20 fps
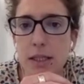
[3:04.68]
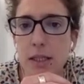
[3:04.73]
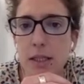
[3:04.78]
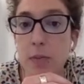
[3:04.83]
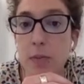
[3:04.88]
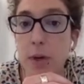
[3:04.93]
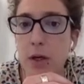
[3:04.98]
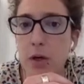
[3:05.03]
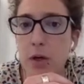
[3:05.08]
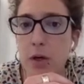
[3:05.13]

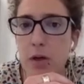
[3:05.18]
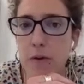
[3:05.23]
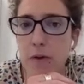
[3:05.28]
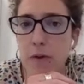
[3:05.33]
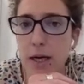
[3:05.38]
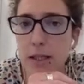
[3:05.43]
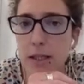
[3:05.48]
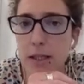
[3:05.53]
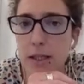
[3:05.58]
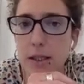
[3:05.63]

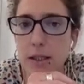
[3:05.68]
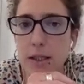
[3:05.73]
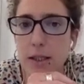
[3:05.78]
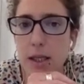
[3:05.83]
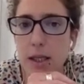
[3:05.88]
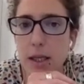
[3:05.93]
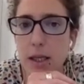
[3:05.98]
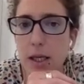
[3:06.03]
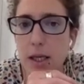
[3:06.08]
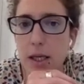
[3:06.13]

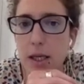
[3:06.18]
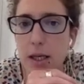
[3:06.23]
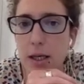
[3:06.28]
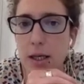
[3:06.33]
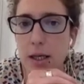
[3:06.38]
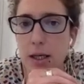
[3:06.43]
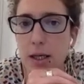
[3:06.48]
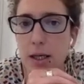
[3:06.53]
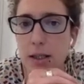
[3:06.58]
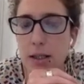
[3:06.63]
biodiversity in
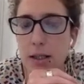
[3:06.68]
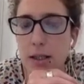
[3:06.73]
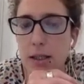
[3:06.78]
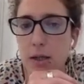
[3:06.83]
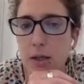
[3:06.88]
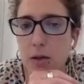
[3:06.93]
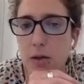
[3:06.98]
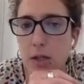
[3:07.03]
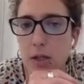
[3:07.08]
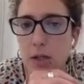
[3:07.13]
this
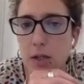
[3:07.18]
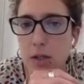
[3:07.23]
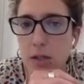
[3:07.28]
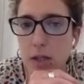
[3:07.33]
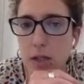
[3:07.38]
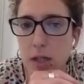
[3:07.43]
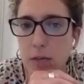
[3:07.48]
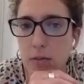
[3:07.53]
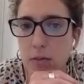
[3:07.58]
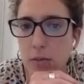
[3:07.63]

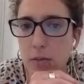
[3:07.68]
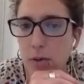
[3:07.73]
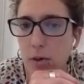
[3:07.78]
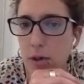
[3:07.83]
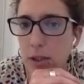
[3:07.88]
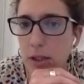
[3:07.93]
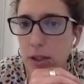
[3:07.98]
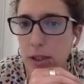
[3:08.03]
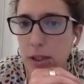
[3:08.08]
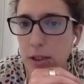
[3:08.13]
ecosystem
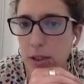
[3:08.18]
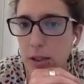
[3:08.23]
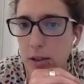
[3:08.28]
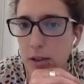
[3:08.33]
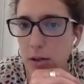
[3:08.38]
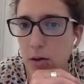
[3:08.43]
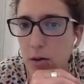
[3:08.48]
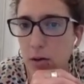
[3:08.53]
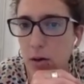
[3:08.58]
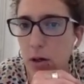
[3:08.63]
that is
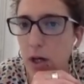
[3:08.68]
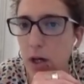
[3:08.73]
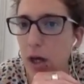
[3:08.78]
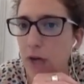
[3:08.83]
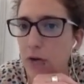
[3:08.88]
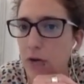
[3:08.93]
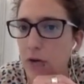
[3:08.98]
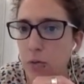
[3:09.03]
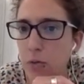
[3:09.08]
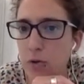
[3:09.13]
called
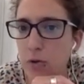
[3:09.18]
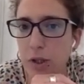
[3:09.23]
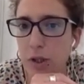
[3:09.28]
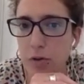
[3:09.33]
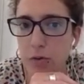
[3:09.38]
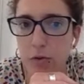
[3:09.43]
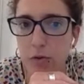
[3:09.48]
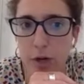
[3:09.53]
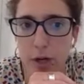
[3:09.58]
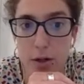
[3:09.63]

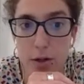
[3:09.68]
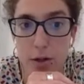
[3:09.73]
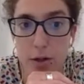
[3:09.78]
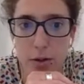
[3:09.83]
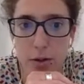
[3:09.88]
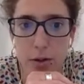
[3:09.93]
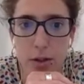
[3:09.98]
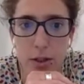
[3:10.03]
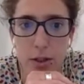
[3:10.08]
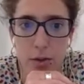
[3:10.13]
Afro-Montane
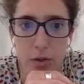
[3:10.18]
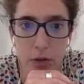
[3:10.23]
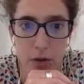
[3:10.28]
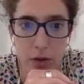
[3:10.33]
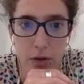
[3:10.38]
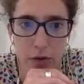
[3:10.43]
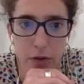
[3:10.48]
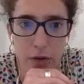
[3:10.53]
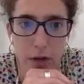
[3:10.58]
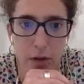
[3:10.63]
region, that you
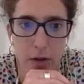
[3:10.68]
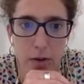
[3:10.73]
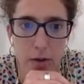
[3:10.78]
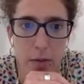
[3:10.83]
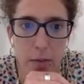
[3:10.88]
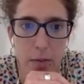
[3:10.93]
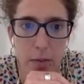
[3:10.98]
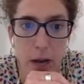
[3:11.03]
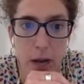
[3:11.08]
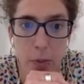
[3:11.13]
have here a
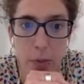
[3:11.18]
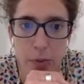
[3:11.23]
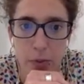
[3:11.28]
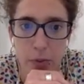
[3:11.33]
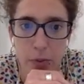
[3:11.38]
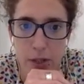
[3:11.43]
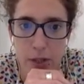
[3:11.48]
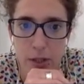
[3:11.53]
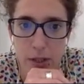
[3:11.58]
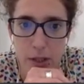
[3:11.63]
map. You
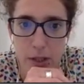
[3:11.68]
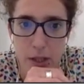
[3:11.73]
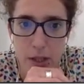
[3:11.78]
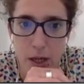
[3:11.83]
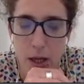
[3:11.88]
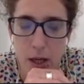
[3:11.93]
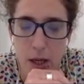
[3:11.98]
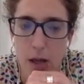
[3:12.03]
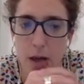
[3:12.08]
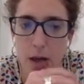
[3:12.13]
can
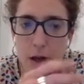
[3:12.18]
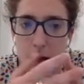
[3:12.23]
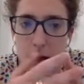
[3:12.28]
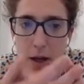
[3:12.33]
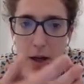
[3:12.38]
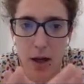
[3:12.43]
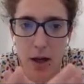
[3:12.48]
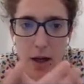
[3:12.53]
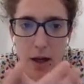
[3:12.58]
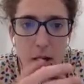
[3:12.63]
see
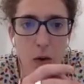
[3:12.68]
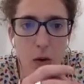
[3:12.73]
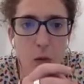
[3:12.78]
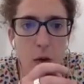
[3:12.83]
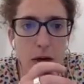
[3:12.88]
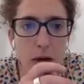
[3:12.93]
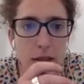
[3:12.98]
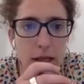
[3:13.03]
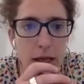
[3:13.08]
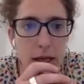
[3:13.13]

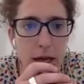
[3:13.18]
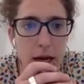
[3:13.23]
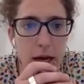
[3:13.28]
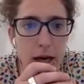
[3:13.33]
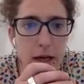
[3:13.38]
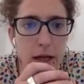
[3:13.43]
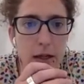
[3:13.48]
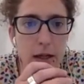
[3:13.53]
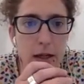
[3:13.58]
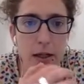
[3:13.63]
where they
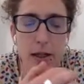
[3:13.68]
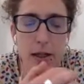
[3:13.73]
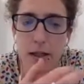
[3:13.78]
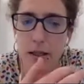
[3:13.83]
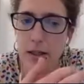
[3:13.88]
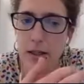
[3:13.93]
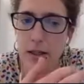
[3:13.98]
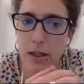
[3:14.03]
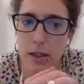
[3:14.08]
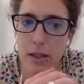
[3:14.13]
are. This
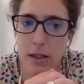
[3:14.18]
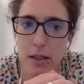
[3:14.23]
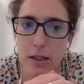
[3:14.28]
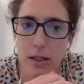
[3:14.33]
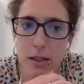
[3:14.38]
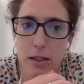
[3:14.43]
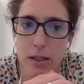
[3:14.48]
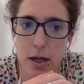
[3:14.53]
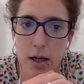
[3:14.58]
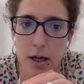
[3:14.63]

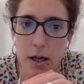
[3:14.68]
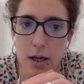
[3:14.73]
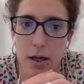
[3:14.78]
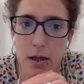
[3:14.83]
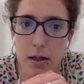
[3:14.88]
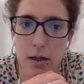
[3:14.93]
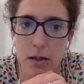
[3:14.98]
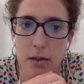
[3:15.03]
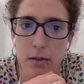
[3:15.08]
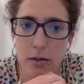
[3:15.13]

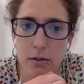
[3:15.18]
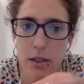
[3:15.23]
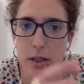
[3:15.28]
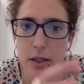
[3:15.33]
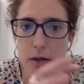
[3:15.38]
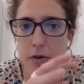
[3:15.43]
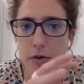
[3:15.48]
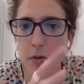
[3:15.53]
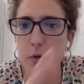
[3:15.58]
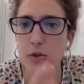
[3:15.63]

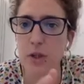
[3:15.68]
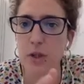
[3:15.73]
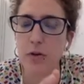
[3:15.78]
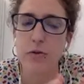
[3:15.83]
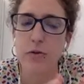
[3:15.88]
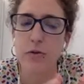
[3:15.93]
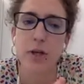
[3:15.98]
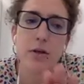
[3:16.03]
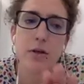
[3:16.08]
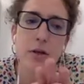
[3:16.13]
Afro-Montane
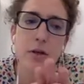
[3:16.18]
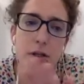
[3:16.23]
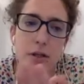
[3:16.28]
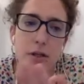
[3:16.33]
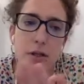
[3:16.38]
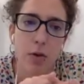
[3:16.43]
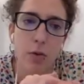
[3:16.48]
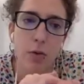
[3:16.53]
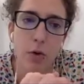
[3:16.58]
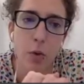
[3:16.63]
region is
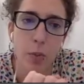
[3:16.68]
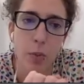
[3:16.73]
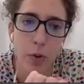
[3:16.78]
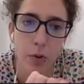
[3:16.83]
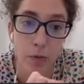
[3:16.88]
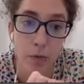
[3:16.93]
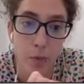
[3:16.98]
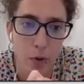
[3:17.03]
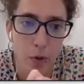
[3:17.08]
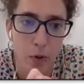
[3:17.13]
a group of
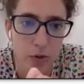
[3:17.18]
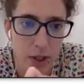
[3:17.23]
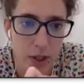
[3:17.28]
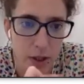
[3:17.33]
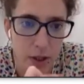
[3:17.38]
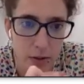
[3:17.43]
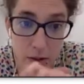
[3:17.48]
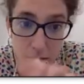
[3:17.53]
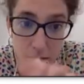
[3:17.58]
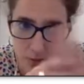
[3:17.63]

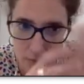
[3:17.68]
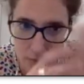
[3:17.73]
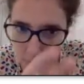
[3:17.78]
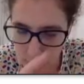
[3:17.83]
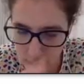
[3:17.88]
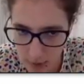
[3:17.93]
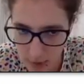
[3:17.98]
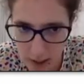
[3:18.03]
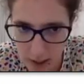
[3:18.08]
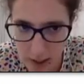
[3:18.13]
mountains
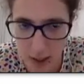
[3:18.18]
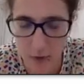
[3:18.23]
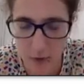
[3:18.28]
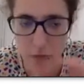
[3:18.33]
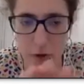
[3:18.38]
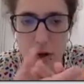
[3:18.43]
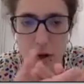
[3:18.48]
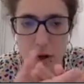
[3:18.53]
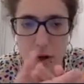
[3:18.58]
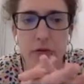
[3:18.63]

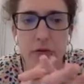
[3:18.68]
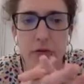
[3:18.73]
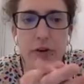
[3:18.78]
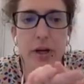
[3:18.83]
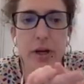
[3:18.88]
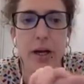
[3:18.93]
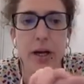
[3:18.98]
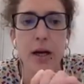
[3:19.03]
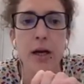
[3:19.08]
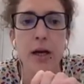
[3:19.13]
in
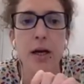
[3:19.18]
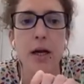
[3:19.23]
Africa,